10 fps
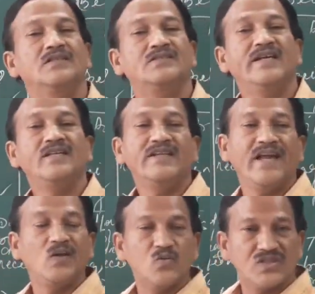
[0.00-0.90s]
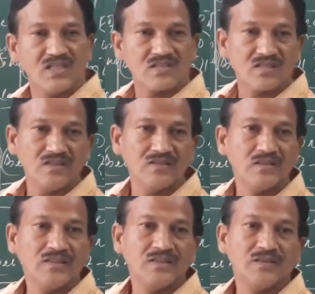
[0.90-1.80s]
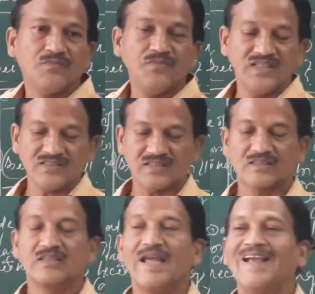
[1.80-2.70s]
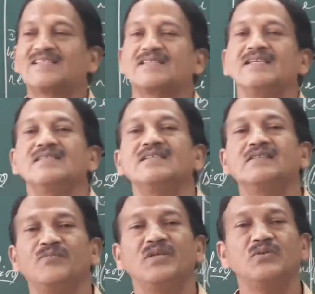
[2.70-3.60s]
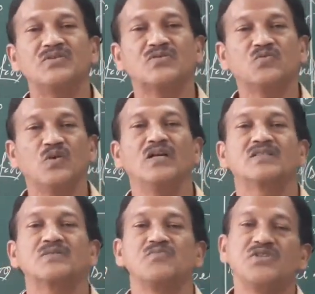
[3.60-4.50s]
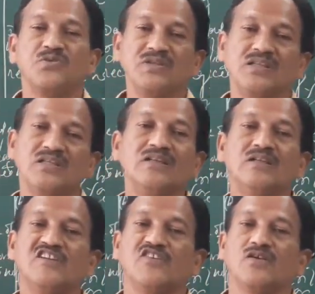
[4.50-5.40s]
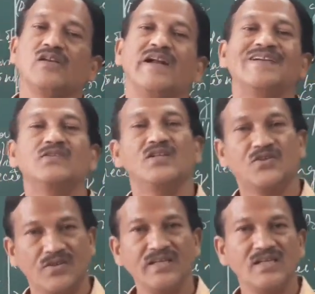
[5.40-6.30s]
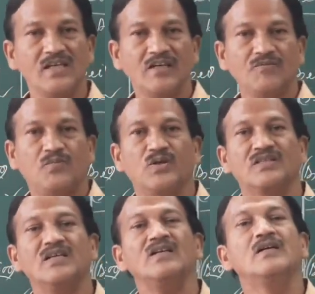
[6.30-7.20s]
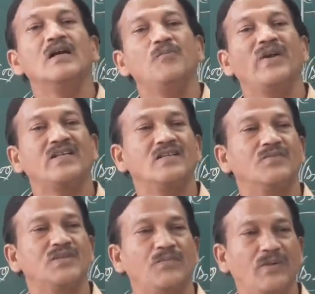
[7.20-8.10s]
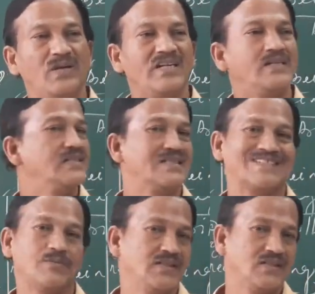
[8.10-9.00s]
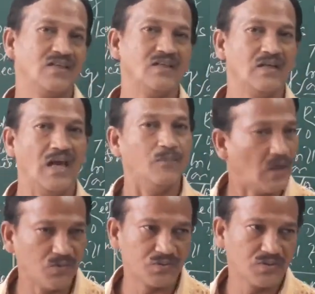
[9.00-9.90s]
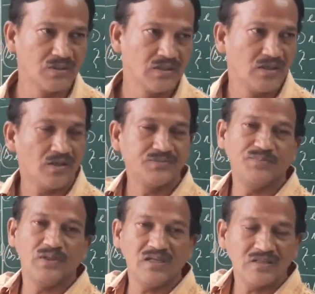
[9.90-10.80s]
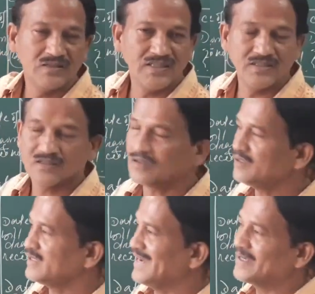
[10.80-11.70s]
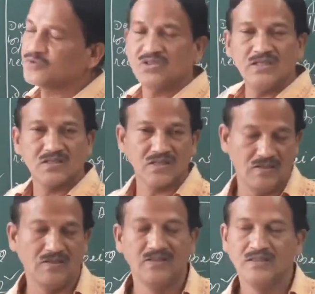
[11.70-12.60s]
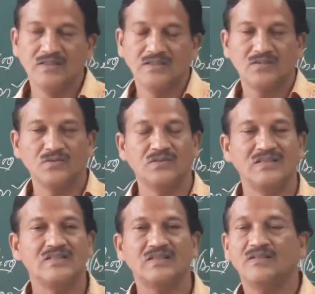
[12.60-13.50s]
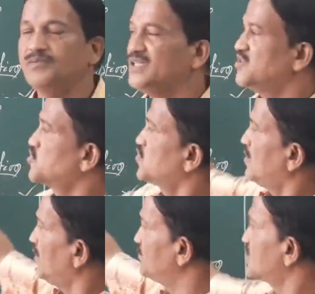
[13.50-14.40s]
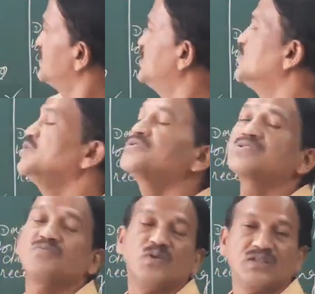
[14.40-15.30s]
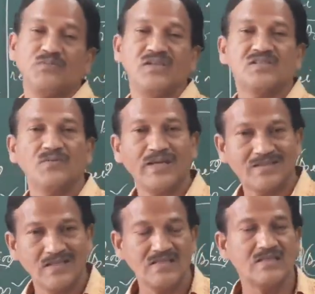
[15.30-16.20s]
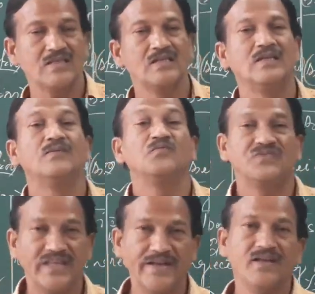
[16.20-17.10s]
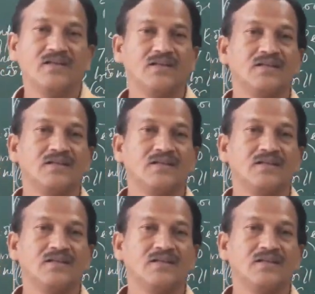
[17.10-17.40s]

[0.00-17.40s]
Then negotiation means exchanging the views words between the drawer and the drawee for the making of the payment and receiving the amount of the bill, that is called negotiation. So these are the various terms used for the bills of exchange. Then